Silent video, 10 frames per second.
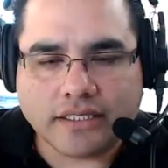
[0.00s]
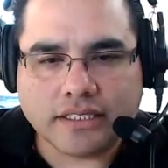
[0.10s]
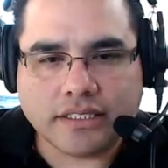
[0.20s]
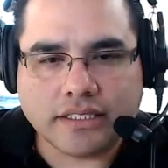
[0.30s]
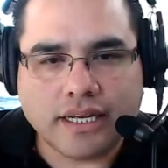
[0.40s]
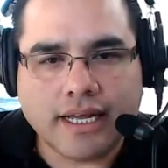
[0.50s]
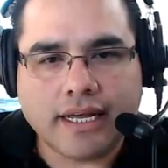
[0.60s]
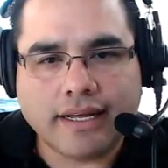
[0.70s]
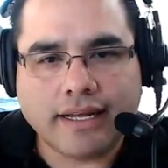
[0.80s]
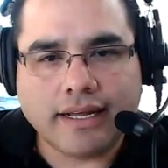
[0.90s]
that's
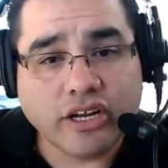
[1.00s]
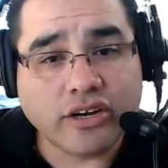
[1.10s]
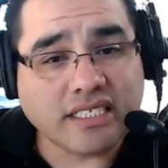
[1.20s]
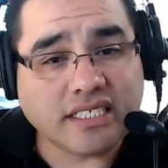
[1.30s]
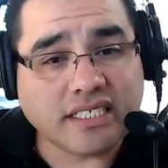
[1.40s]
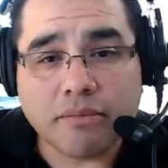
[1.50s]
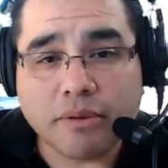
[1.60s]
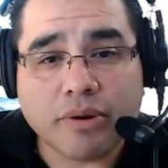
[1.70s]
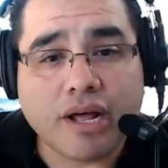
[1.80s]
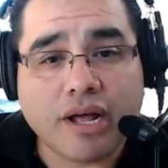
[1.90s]
that's a
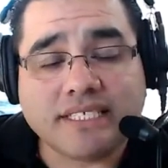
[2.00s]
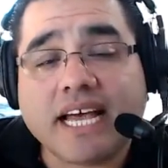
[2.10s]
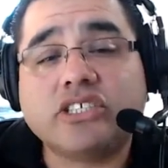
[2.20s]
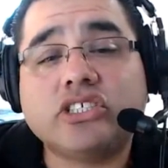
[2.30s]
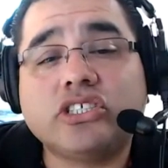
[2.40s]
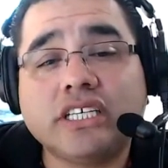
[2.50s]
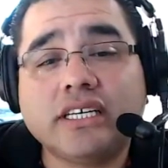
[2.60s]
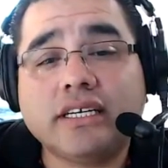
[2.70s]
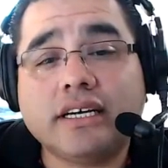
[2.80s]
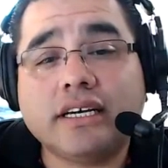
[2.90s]
common problem. It's
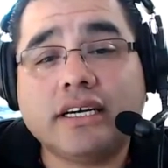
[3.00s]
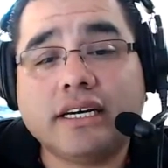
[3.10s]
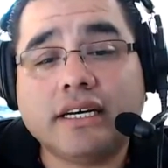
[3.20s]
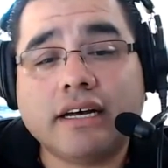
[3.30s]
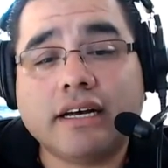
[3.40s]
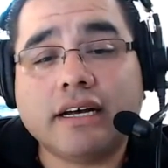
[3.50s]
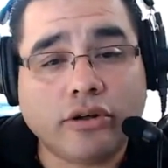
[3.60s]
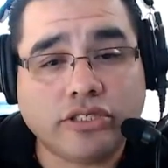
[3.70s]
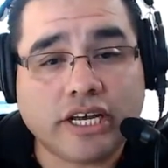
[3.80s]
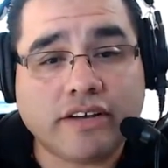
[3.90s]
actually I don't
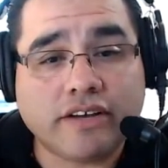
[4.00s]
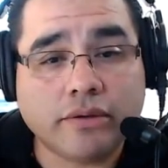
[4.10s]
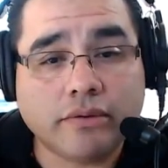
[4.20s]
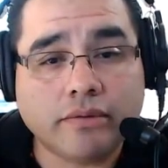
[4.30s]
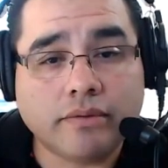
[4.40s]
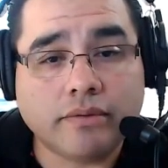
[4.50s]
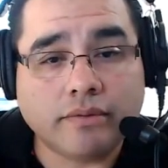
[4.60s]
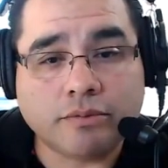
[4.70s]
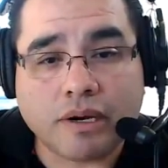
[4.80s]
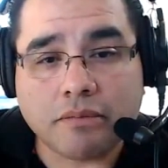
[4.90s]
know, Jeff.
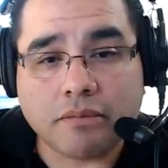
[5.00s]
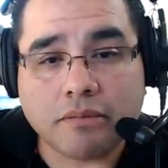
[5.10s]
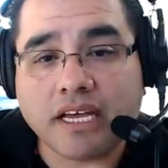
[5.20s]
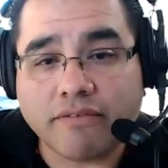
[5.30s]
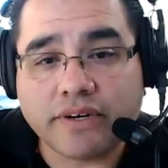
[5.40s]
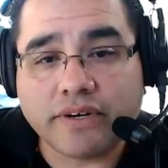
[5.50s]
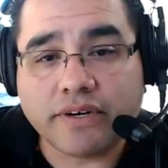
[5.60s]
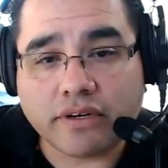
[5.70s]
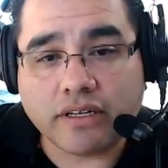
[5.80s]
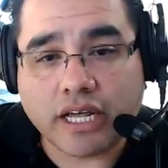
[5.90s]
It's probably
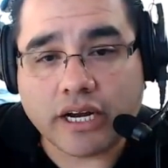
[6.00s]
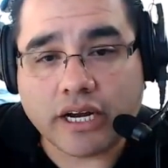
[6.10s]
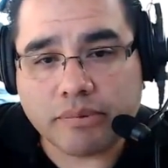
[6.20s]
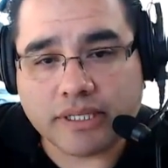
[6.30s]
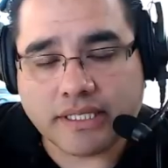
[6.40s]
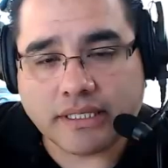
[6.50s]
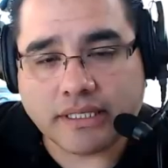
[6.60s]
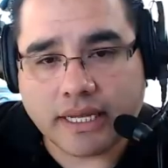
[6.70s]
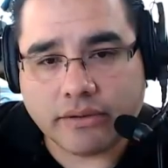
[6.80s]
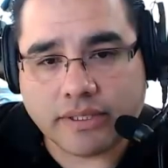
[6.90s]
comforting for a lot of people
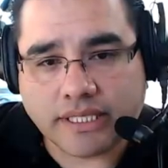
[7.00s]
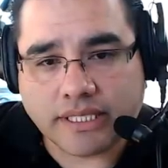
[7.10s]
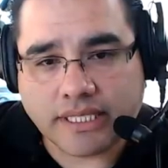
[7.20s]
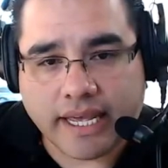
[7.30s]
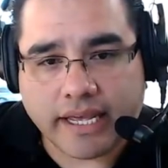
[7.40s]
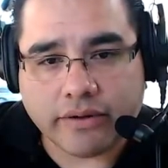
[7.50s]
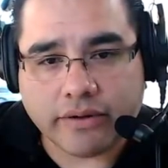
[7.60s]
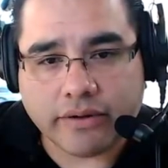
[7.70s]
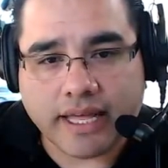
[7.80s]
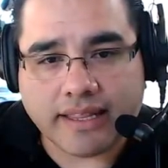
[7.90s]
in San
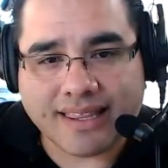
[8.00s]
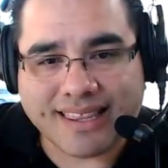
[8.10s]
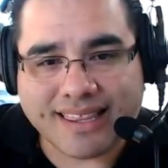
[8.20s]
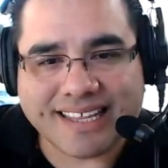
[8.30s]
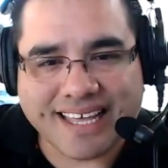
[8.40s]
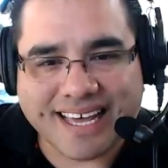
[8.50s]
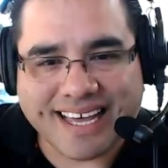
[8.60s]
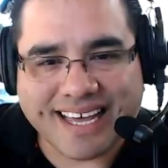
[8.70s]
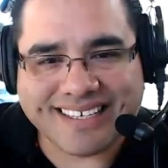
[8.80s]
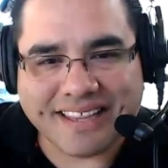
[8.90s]
Diego that think
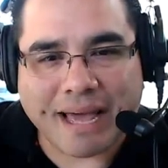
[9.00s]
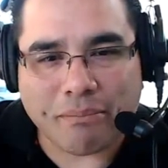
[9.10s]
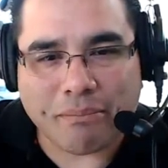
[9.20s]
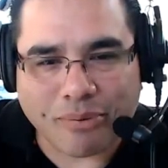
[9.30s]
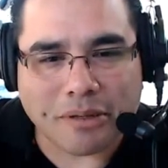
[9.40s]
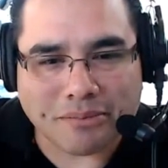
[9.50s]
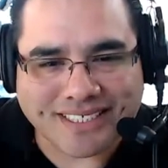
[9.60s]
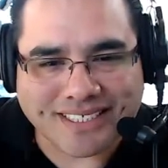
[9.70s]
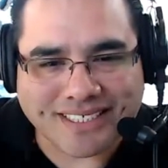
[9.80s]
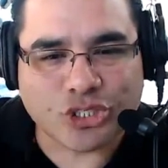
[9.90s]
that problem
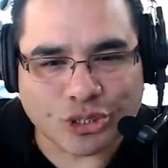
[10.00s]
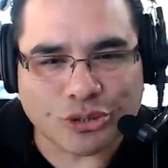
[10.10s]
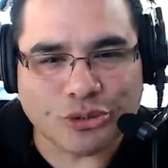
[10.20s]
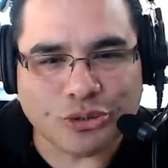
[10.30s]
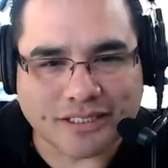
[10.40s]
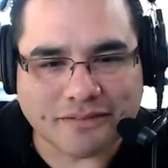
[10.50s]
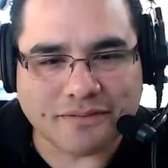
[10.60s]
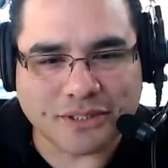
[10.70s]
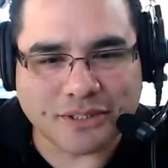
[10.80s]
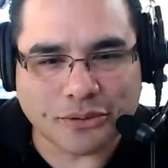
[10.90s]
is exclusive
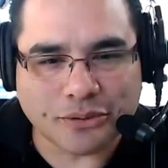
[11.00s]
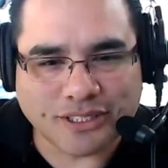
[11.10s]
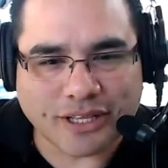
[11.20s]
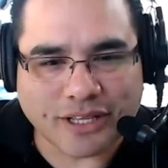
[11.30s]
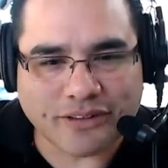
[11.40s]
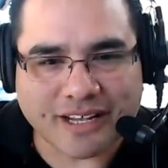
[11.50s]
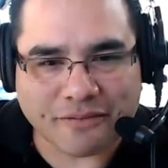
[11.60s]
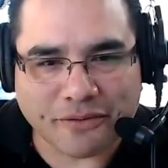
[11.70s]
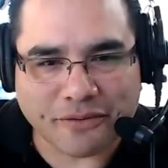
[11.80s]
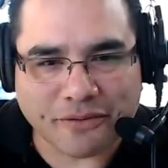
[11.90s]
to Southern
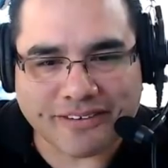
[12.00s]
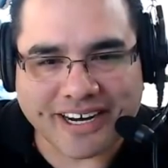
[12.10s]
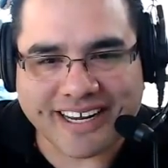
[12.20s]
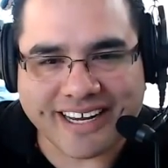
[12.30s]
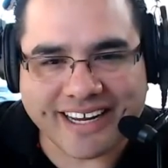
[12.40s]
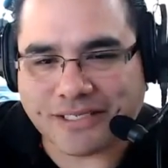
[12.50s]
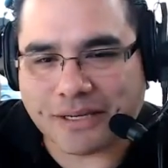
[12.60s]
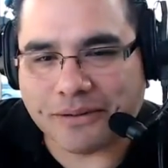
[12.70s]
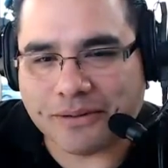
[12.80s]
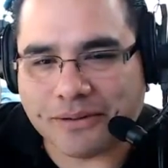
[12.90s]
California, right? And
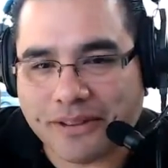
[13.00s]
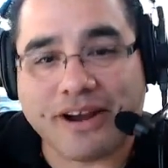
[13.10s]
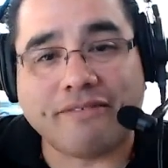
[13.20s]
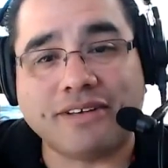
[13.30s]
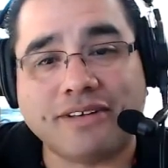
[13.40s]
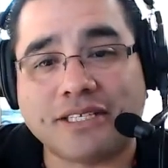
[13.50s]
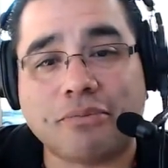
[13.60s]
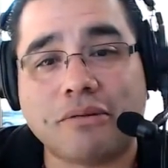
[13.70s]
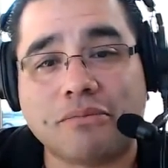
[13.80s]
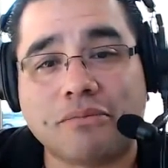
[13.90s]
so they're having the
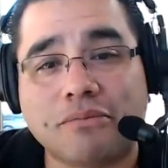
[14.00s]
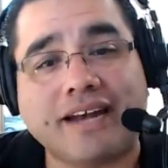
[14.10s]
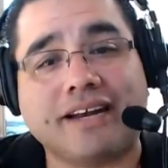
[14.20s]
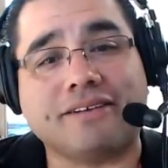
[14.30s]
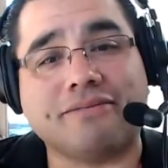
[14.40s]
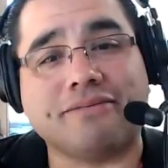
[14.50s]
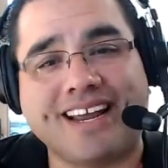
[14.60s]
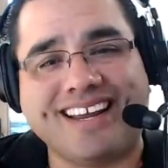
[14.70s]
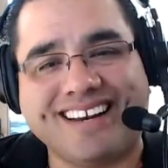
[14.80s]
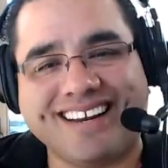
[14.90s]
same problem in Canada,
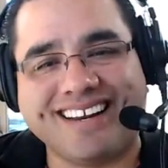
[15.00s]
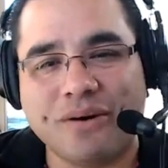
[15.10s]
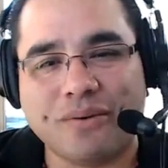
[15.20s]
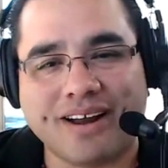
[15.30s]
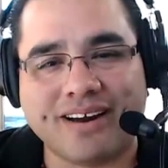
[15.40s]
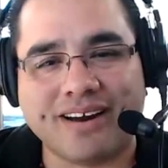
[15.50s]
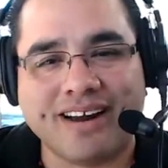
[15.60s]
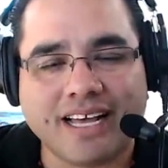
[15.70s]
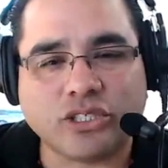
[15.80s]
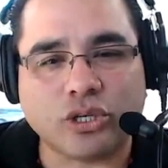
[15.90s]
right? Where
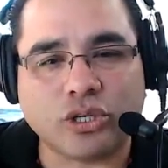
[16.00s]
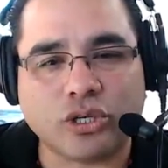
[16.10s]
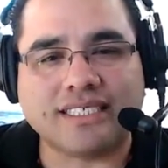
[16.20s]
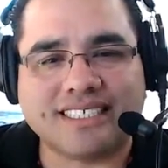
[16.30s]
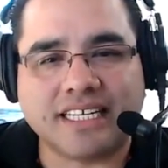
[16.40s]
so